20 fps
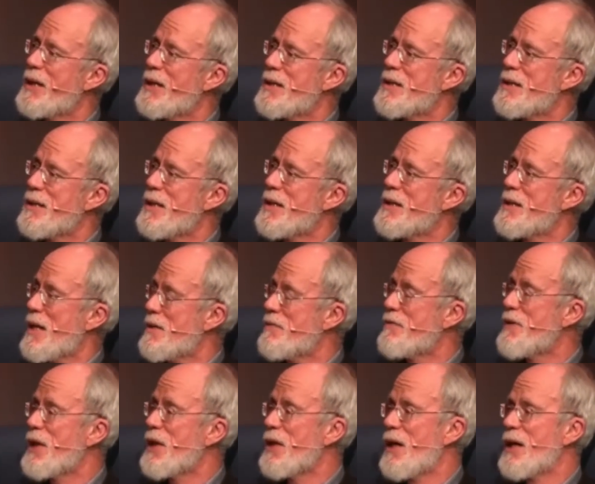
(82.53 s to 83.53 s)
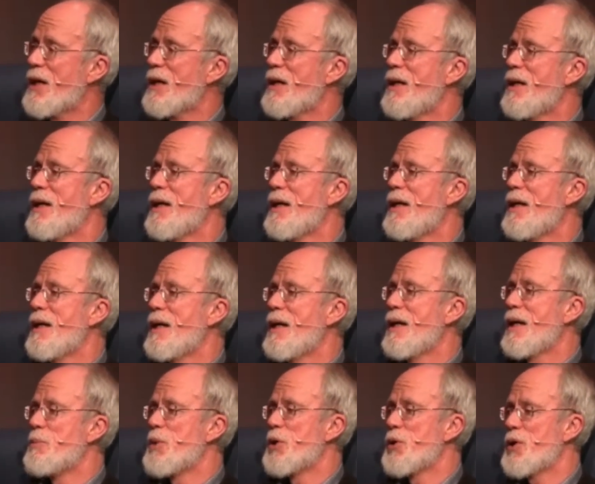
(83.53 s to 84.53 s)
It does feel like a
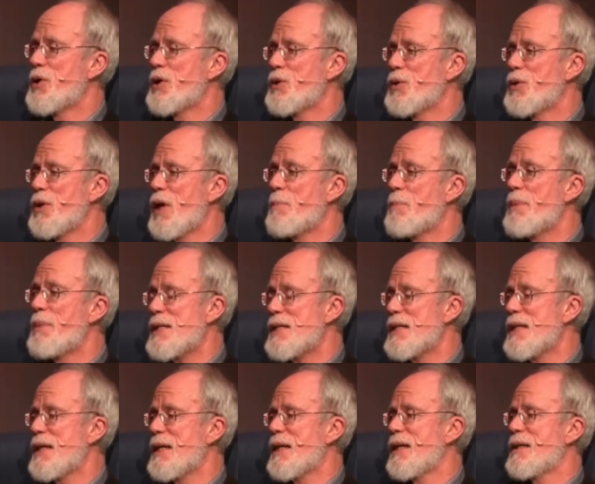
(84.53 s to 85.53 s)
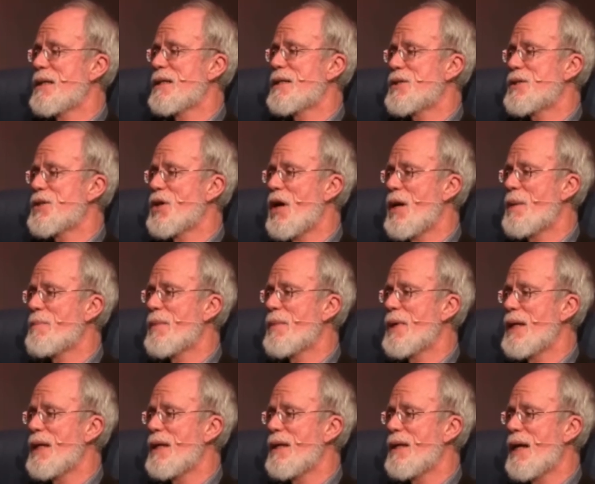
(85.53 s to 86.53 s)
miracle, a blessing at this
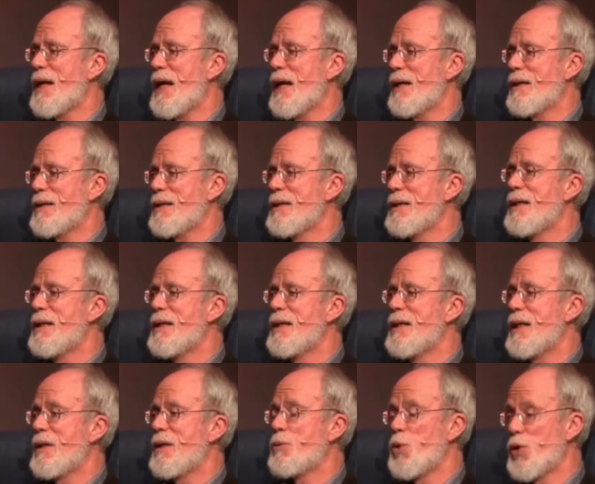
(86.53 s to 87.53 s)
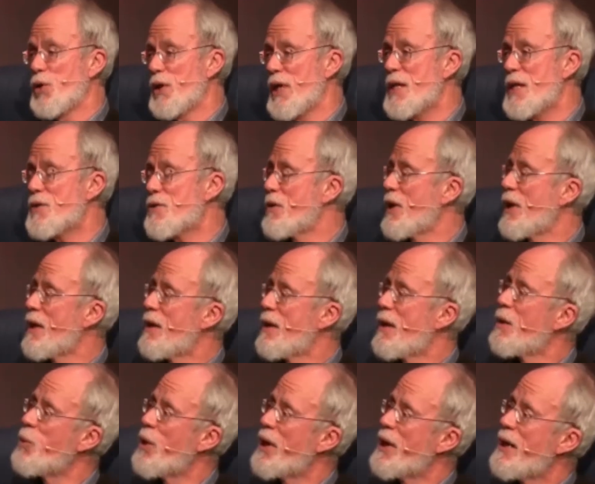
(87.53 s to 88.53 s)
time in world history
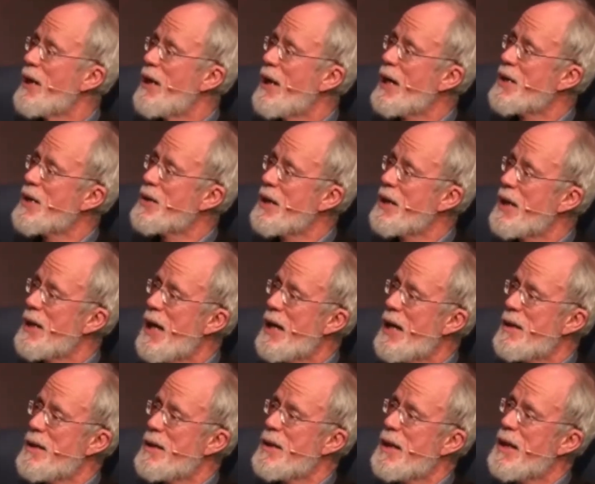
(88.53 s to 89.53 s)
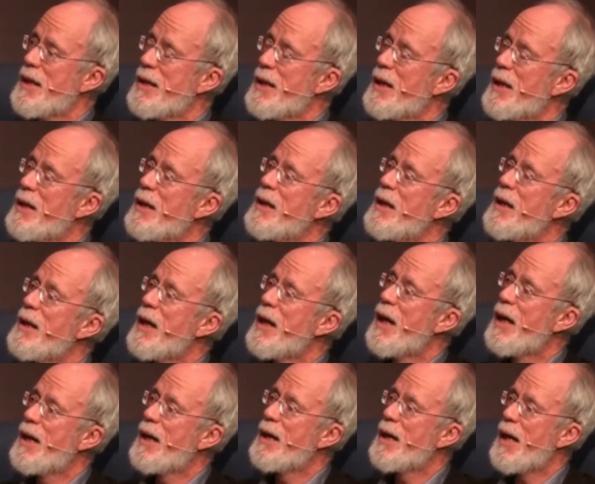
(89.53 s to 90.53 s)
that we can actually gather together.
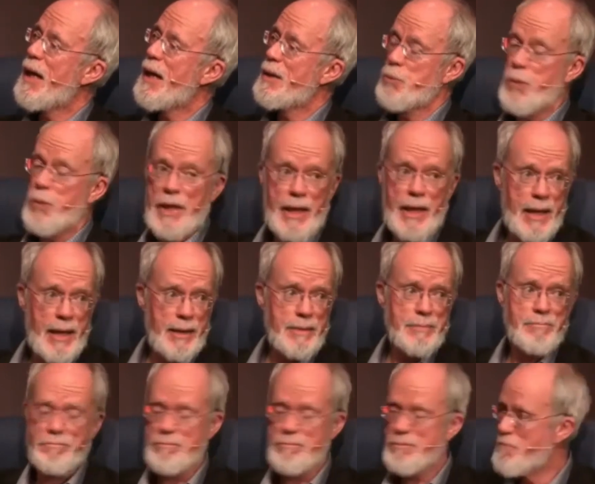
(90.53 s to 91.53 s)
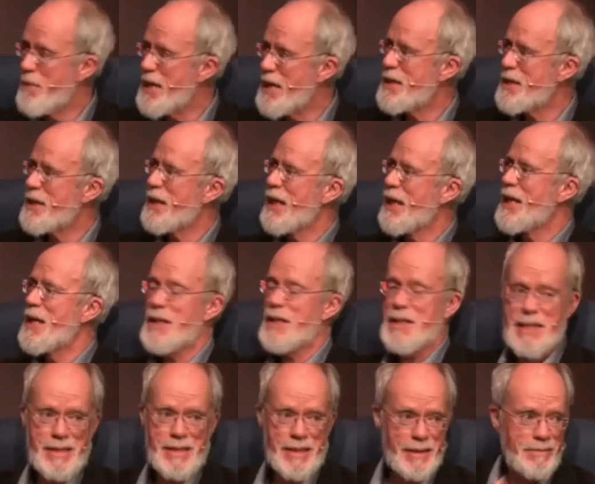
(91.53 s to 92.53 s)
And we are meeting here.
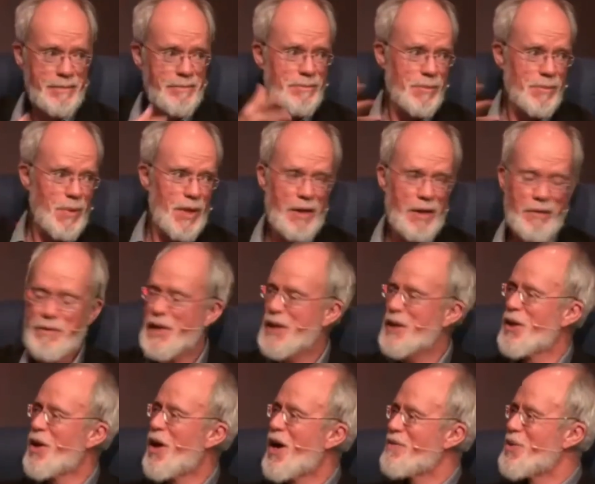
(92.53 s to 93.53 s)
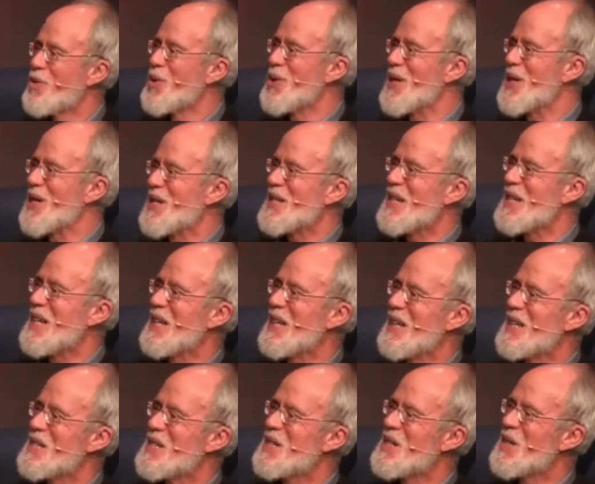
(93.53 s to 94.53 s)
There's a lovely live audience here
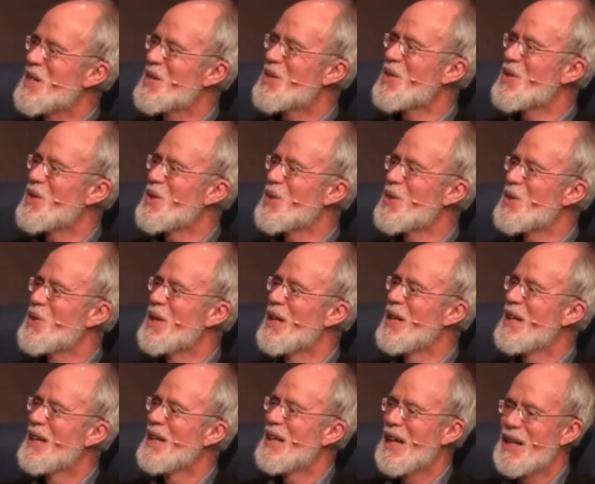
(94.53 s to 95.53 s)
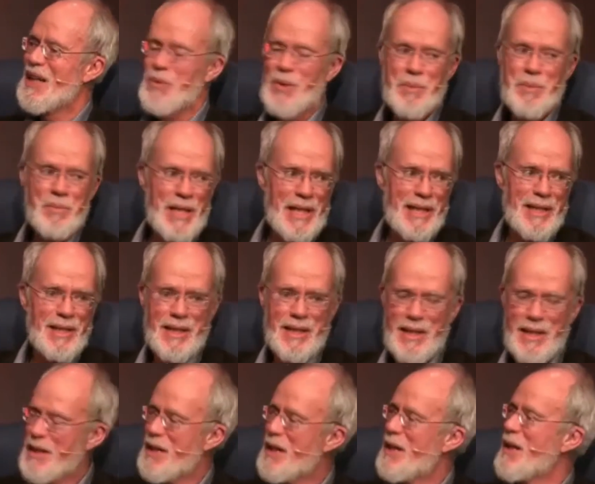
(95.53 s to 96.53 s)
listening to you, and we meet in
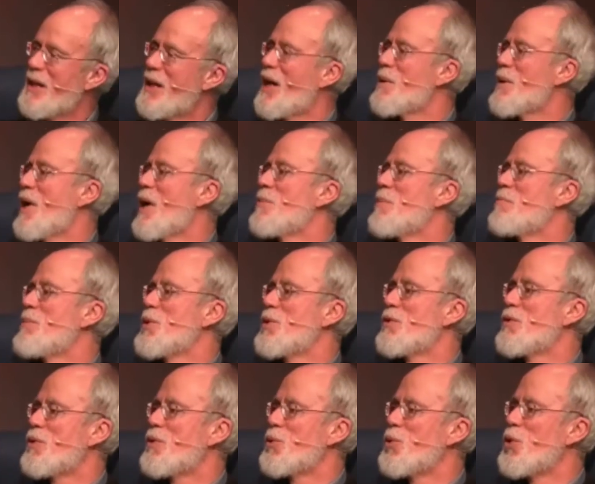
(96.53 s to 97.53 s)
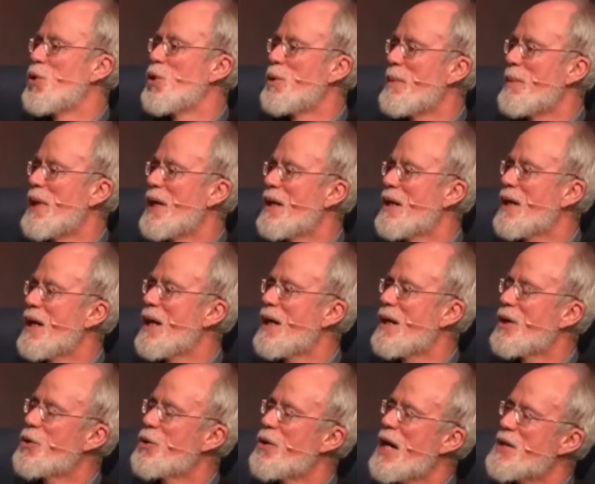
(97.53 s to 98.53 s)
a beautiful room
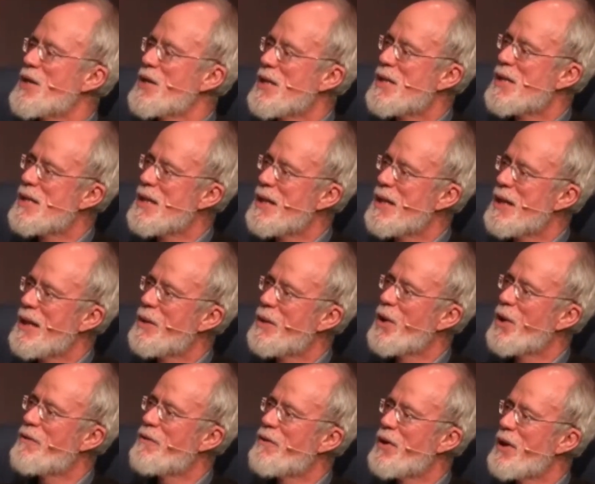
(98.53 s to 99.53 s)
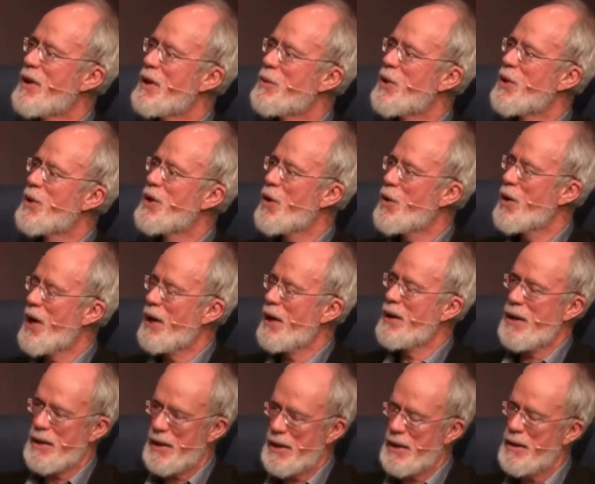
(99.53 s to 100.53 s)
in a gracious city. We know how
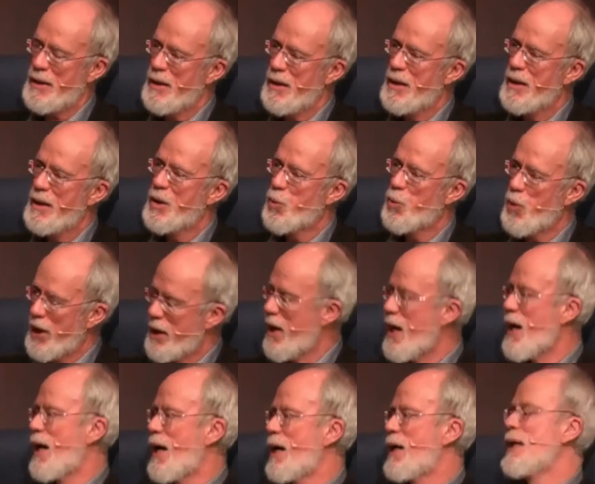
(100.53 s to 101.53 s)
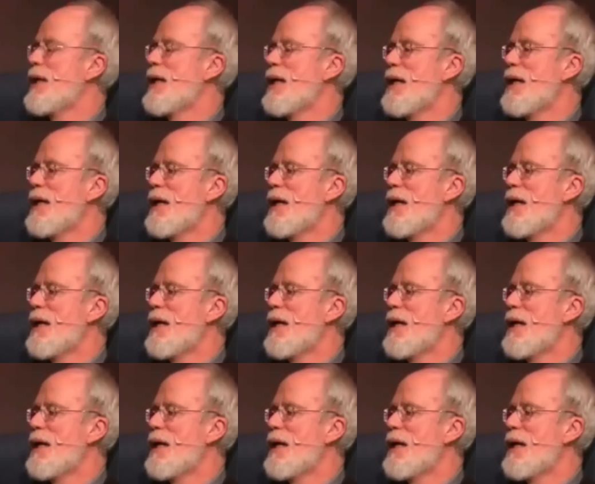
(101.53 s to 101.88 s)
lucky we are.